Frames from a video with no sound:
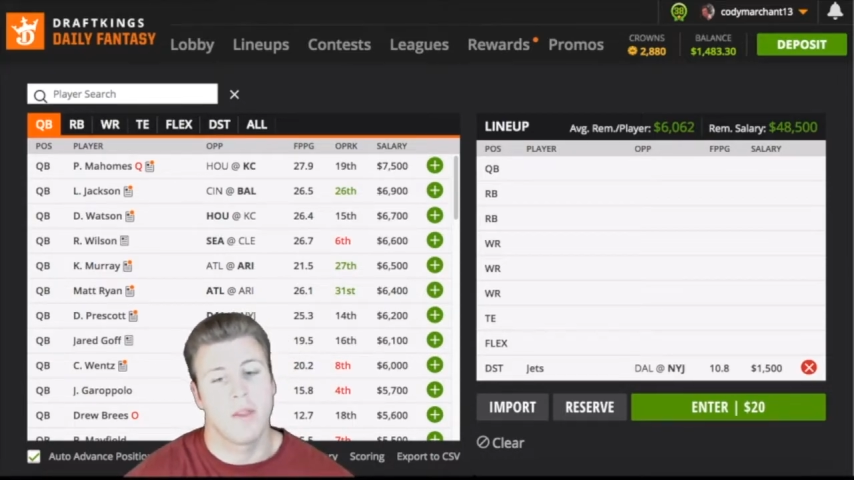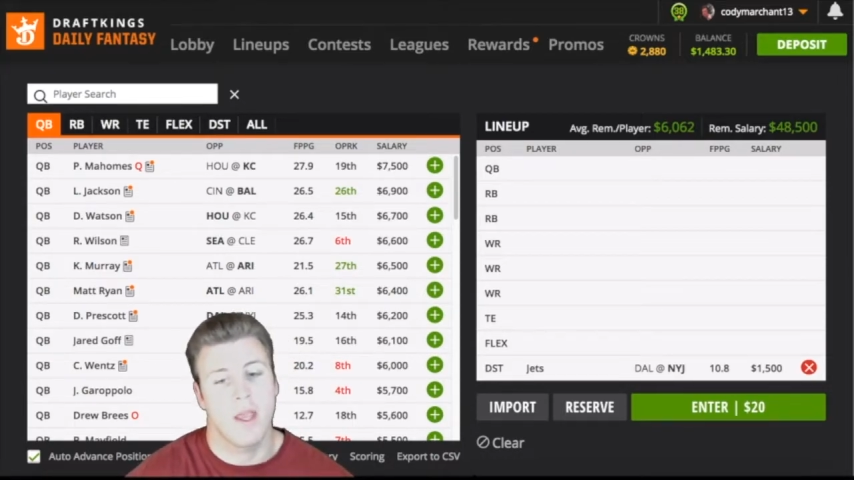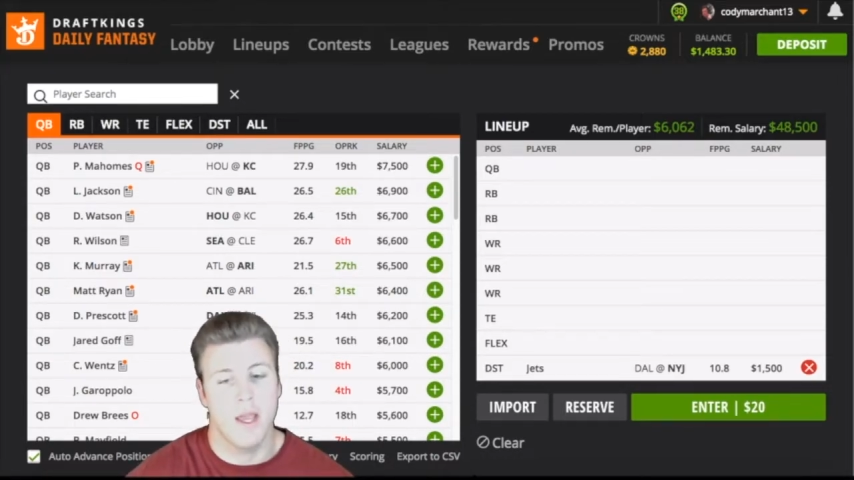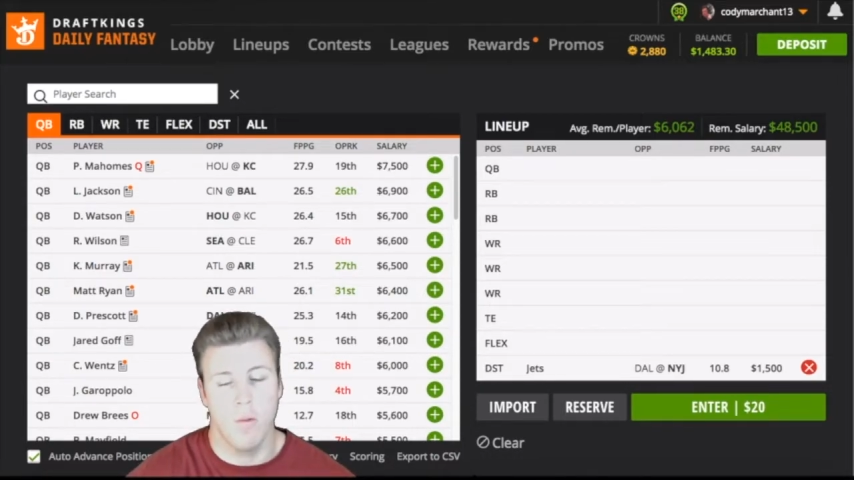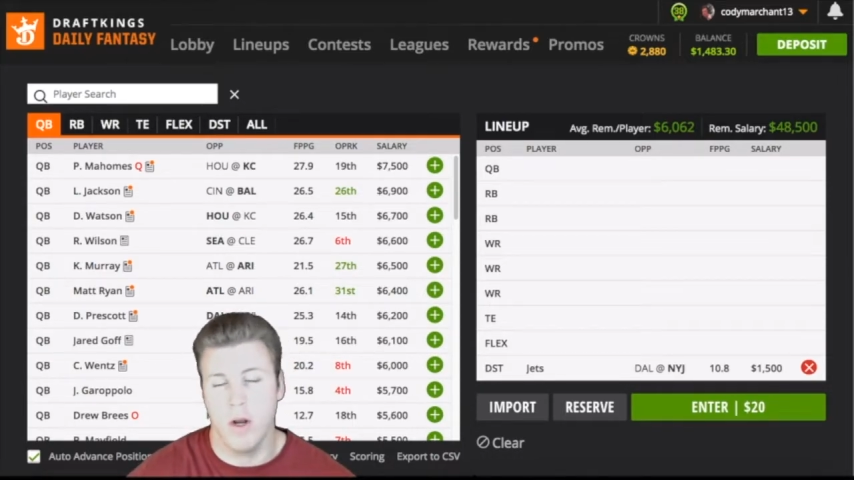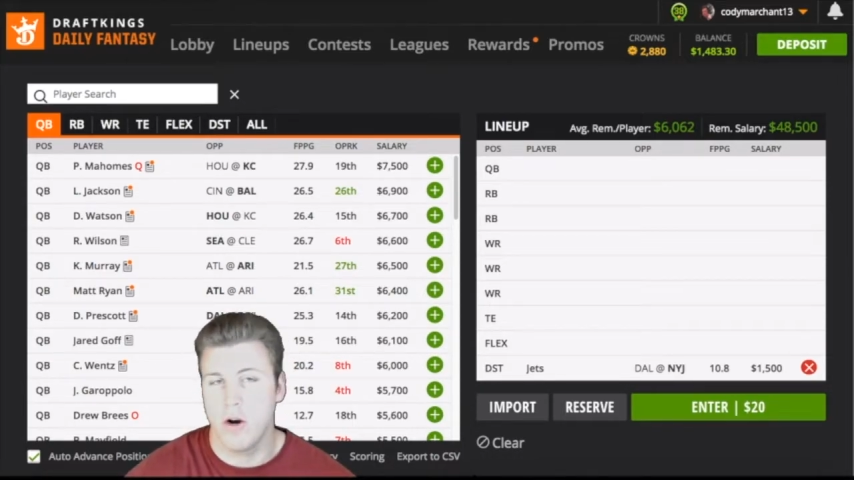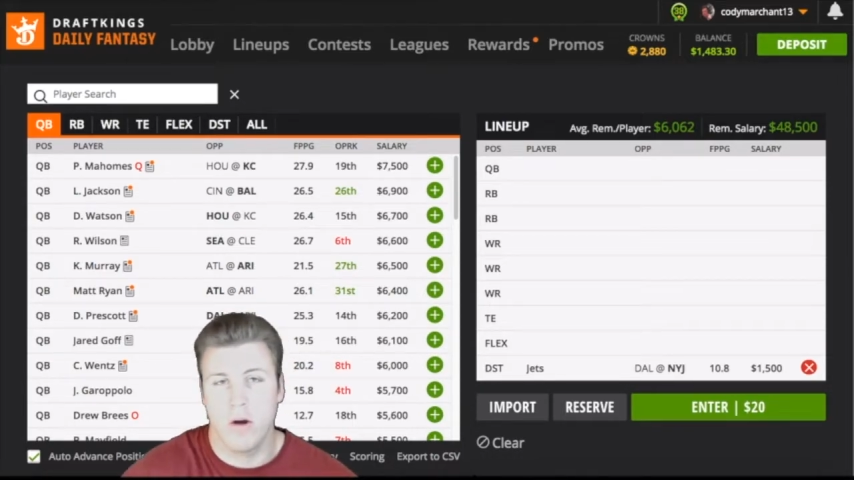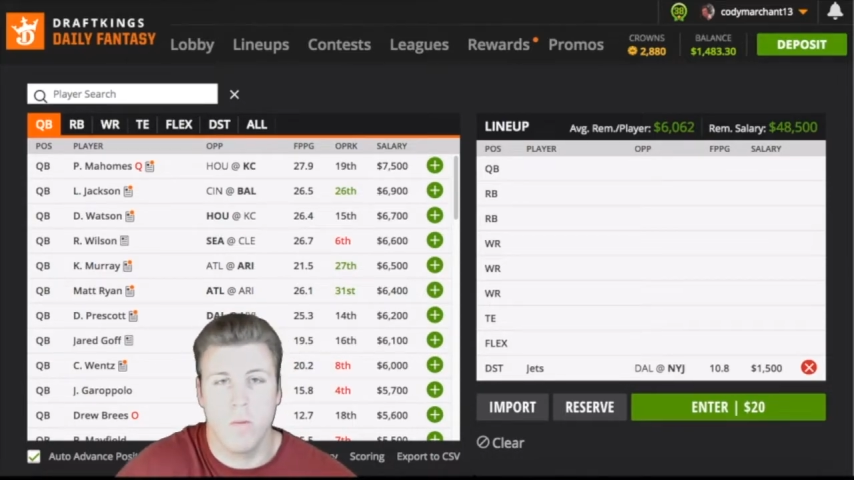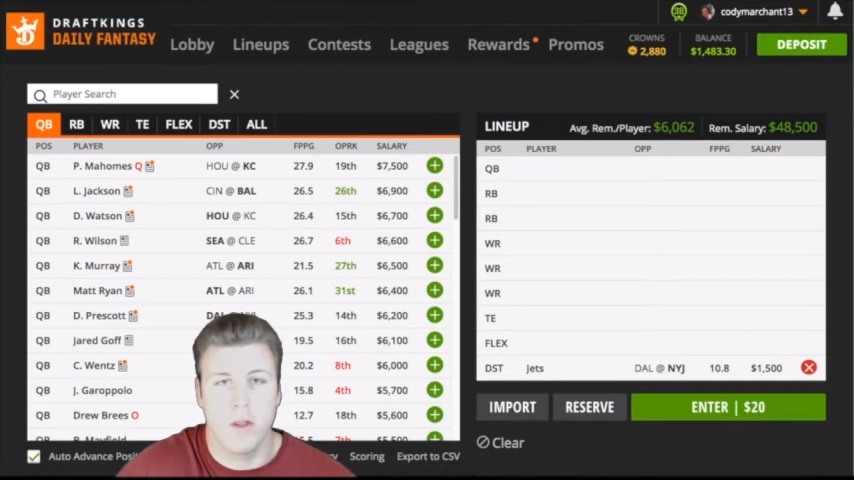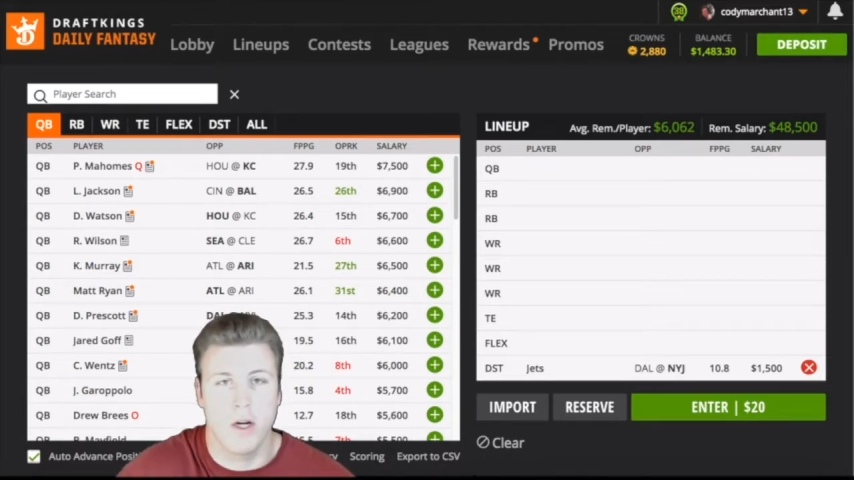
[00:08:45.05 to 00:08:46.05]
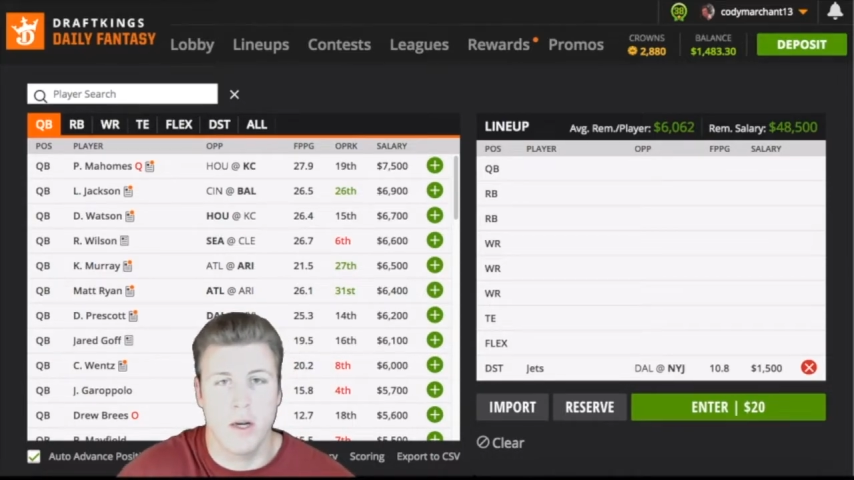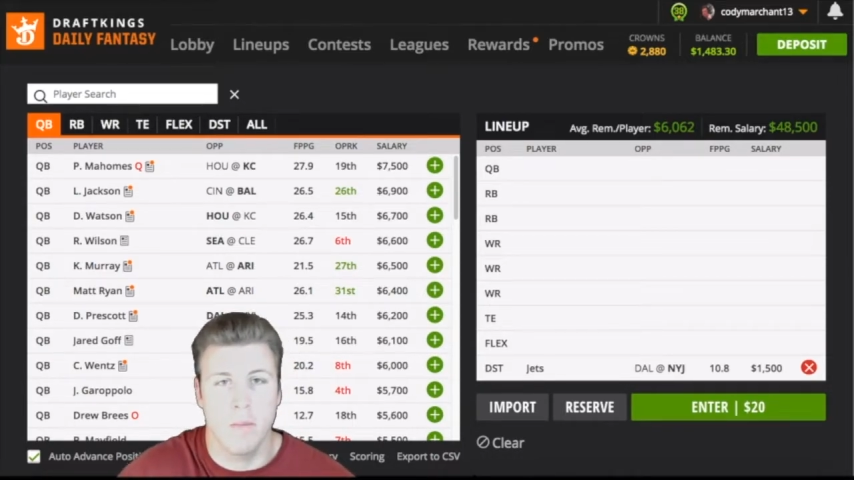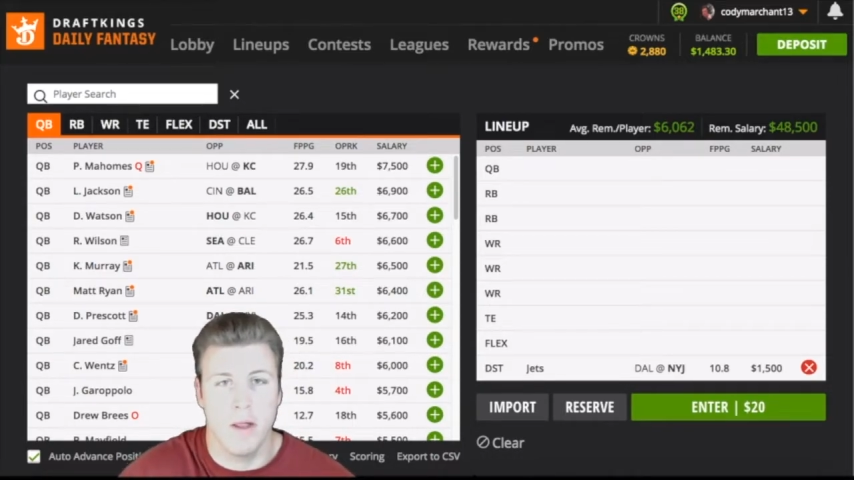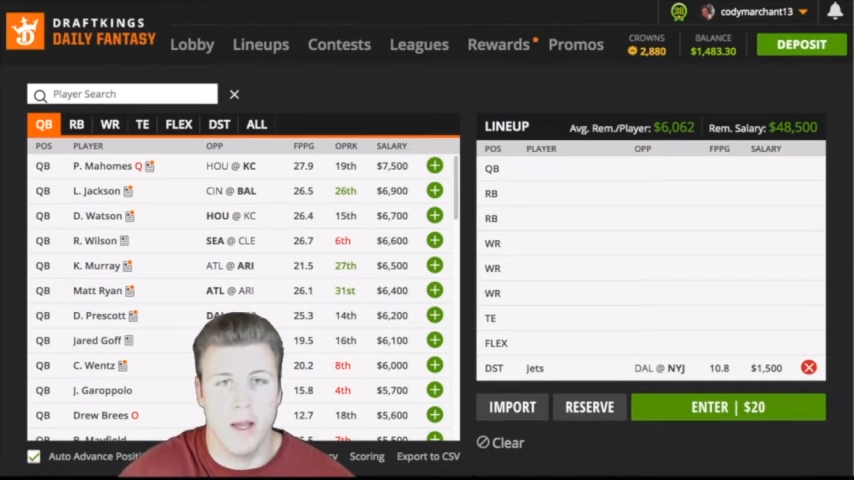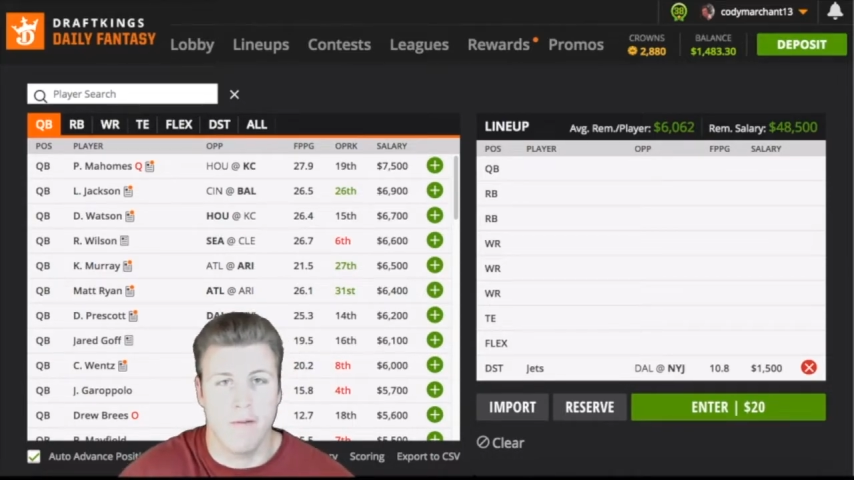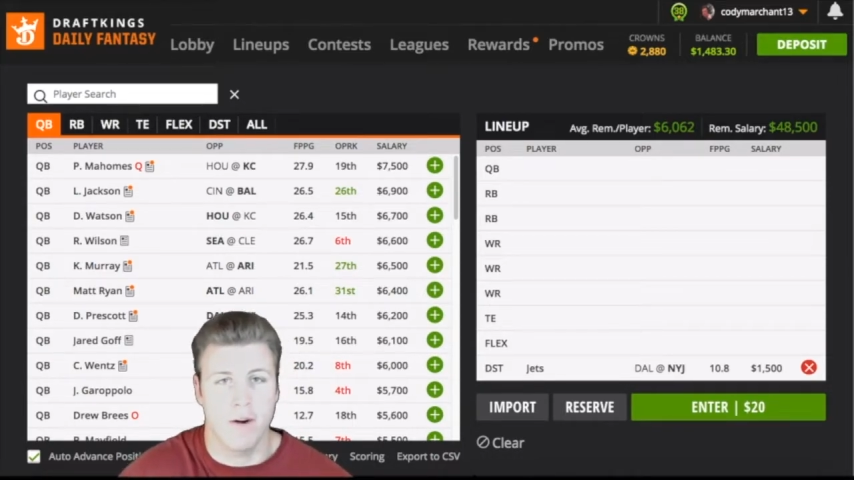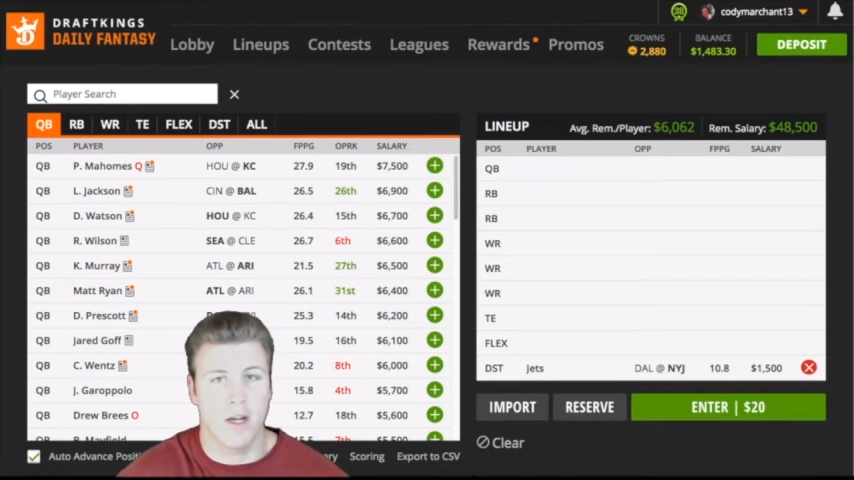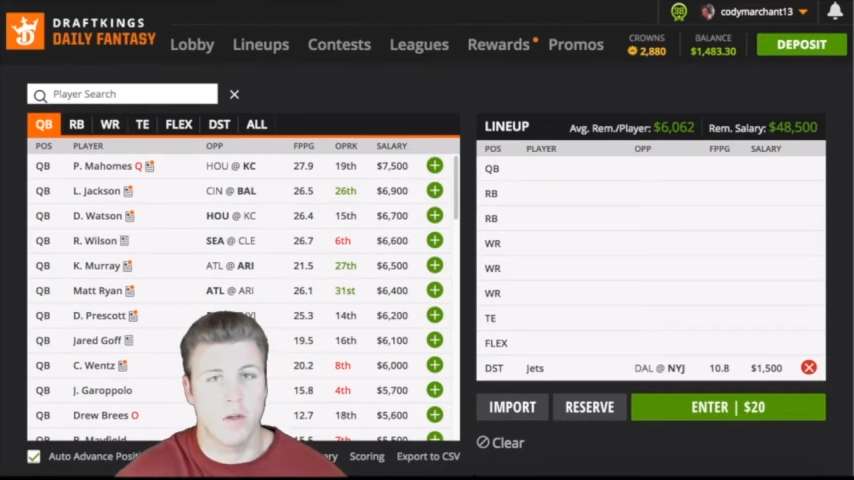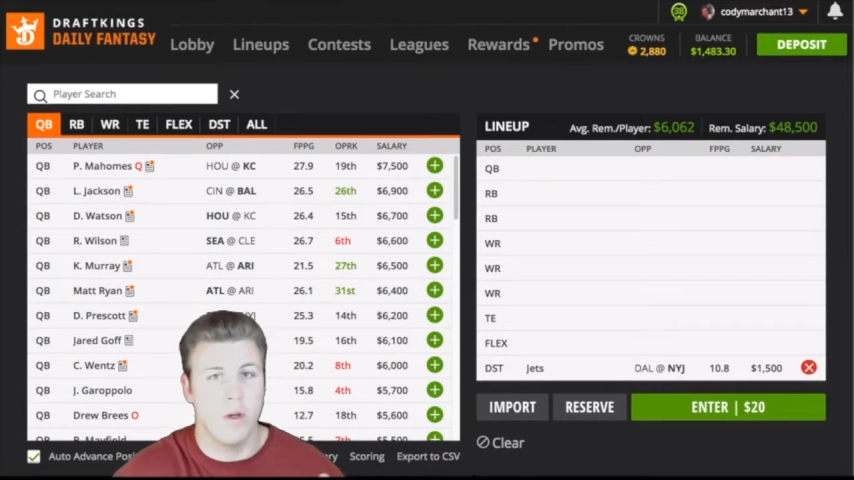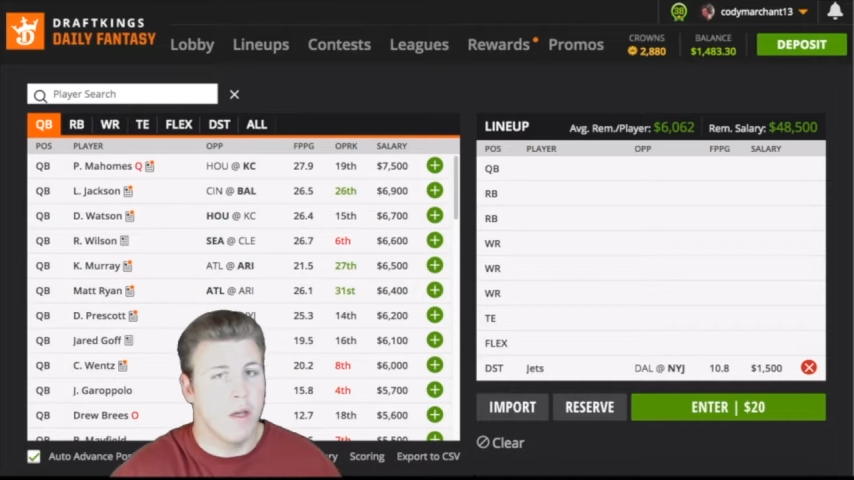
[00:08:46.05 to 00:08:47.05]
And we don't know what they're going to be like for
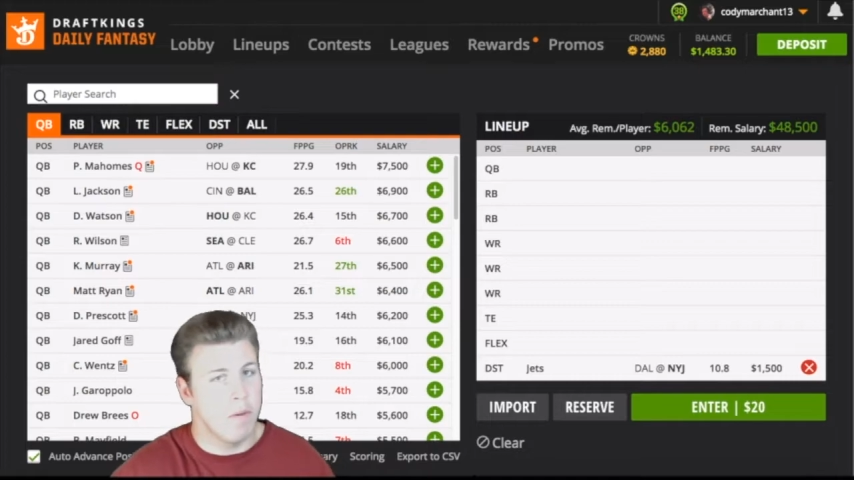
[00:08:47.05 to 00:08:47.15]
next week.